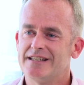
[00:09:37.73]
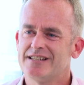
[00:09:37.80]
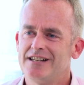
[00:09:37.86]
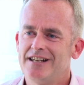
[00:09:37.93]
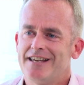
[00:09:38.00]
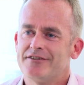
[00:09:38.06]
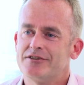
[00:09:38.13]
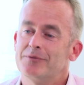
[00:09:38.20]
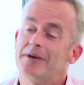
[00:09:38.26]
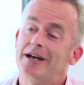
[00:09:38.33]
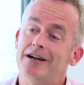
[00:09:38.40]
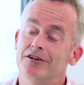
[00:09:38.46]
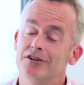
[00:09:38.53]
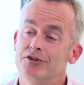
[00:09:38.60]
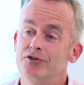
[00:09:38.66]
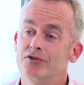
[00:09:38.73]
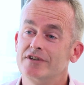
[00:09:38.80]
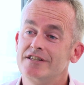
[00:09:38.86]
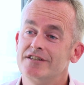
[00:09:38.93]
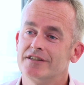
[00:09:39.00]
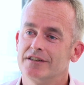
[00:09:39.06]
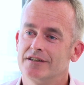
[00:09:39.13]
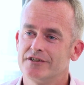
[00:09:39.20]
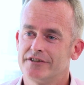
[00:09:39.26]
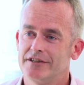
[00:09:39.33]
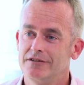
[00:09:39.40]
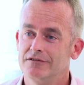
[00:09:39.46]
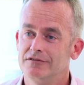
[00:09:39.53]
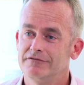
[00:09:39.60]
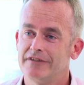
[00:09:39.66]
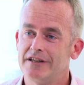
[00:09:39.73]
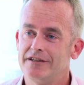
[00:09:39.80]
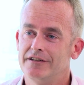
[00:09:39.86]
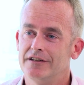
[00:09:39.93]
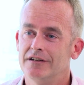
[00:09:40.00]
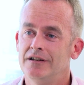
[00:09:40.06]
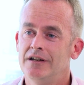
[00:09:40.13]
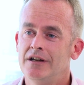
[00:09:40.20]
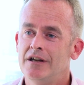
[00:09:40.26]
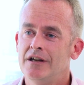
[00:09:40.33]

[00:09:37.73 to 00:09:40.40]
It's less about anointing a single vendor